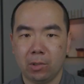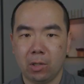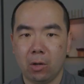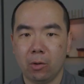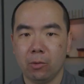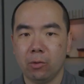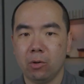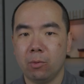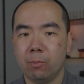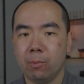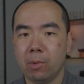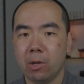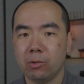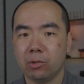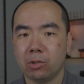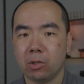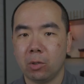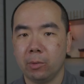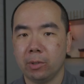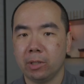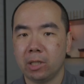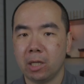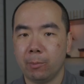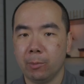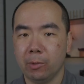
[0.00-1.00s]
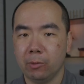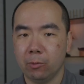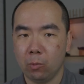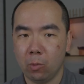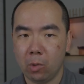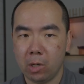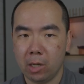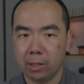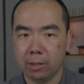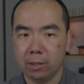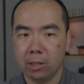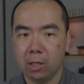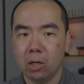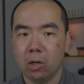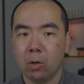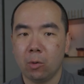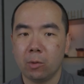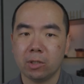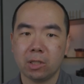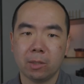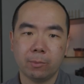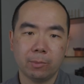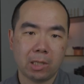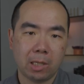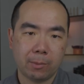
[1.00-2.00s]
although most only come with one
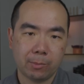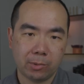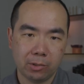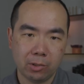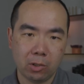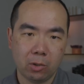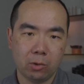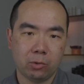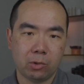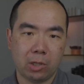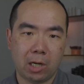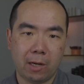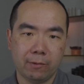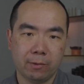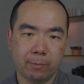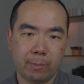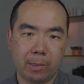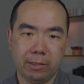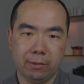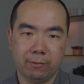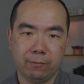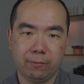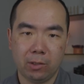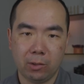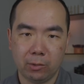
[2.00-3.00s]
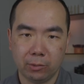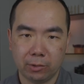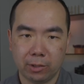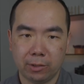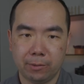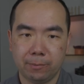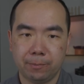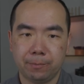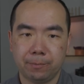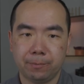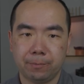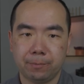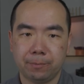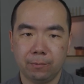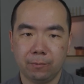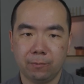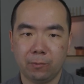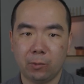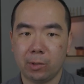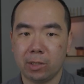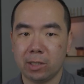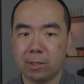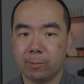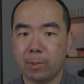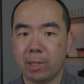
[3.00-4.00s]
or sometimes no drives by default.
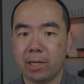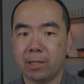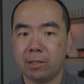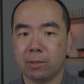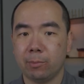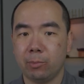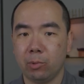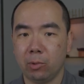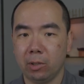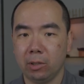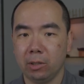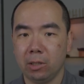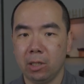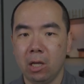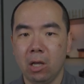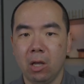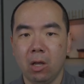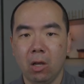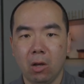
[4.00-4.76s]
For display support,